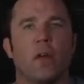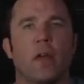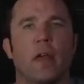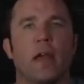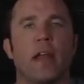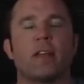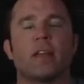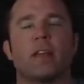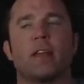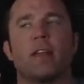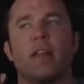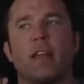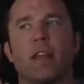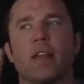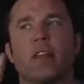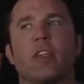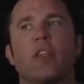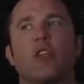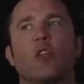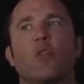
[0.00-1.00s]
It's
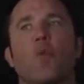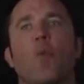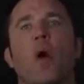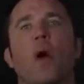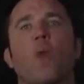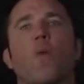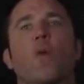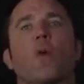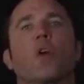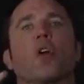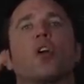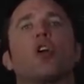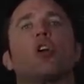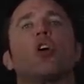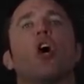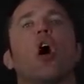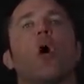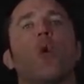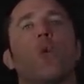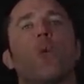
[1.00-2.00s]
this is what we're
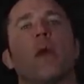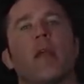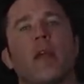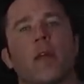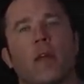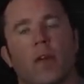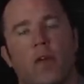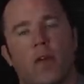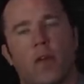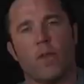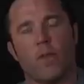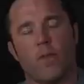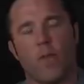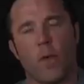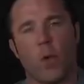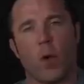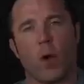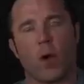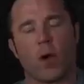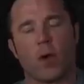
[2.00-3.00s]
going
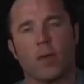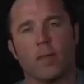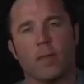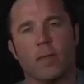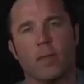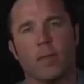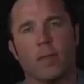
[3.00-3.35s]
for.